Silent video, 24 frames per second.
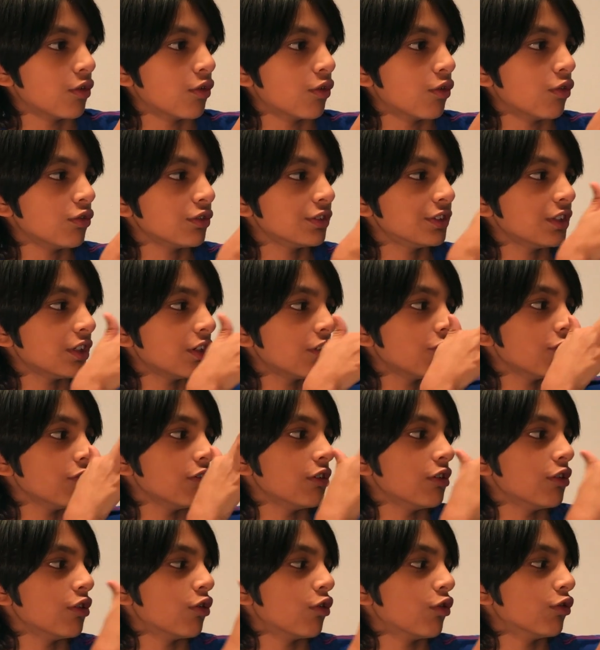Also
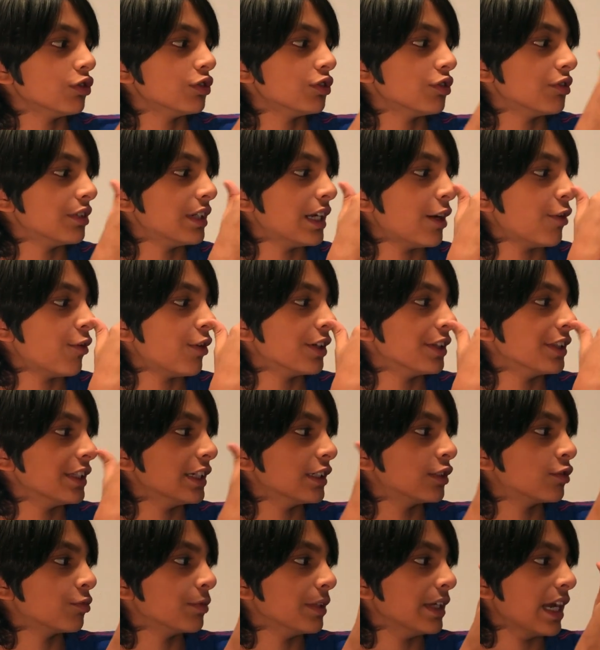now on
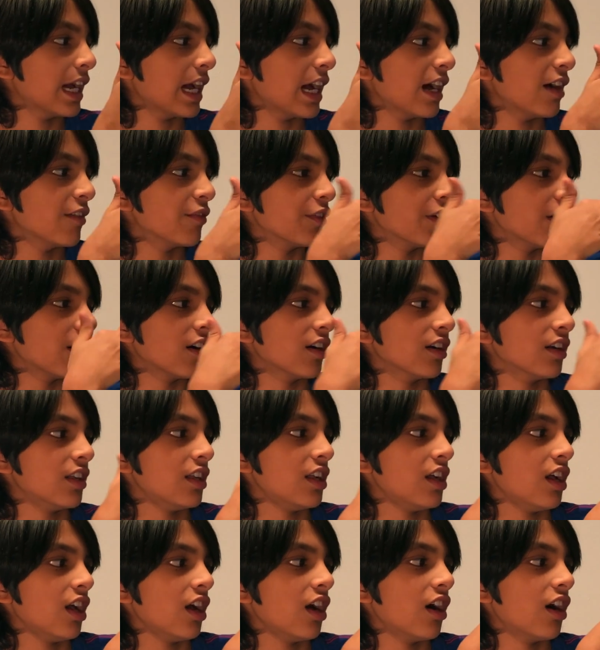this we have
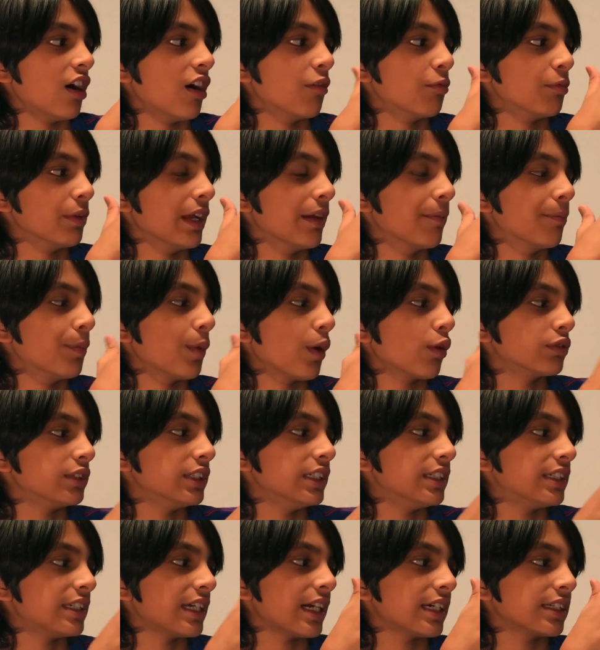
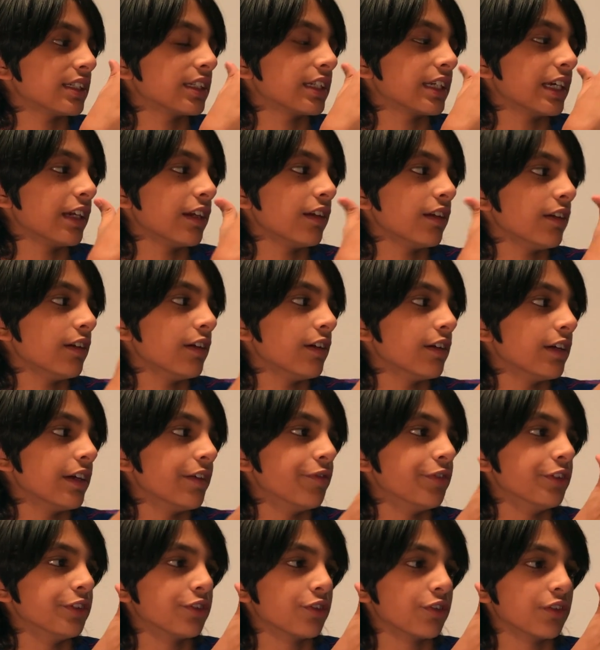multitasking.
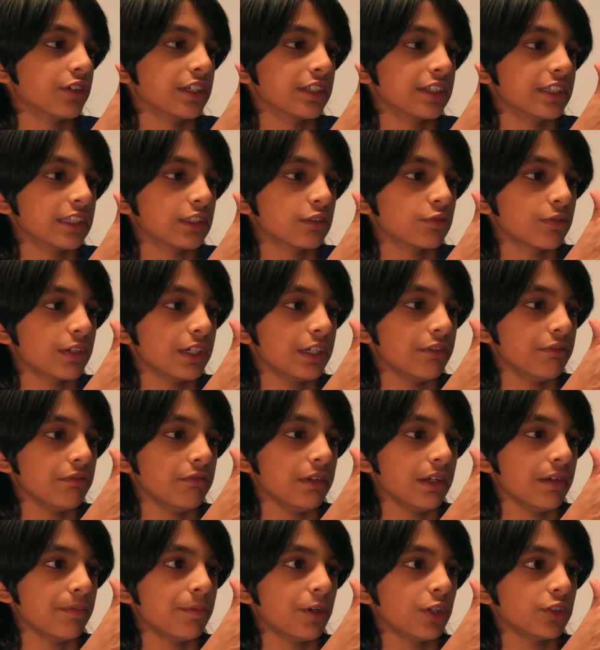If you turn it this way,
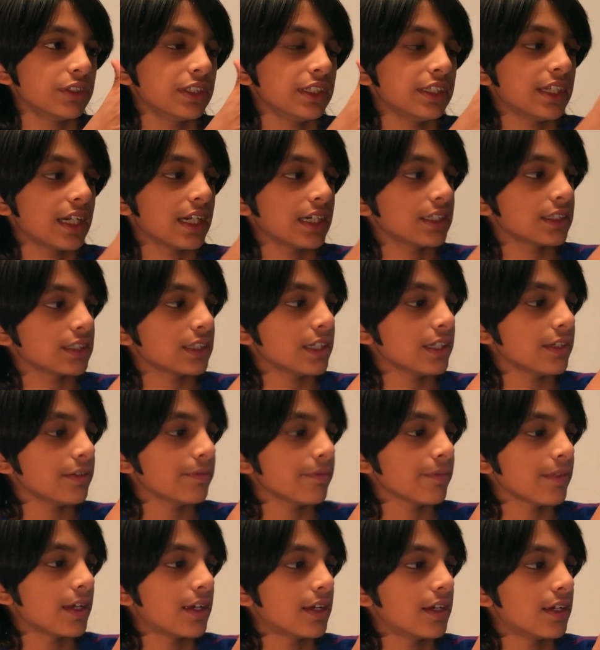we have multitasking.